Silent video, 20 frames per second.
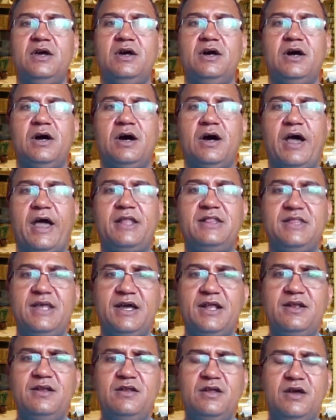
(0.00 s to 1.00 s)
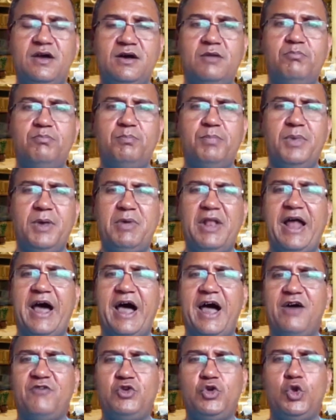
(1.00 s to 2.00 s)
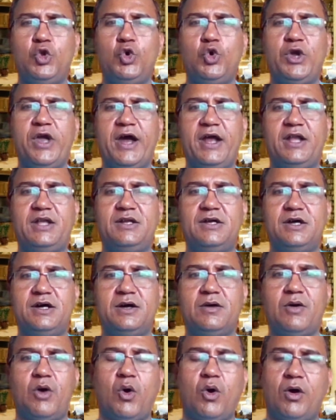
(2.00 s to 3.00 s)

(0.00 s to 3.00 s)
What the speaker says: And then people have to look at the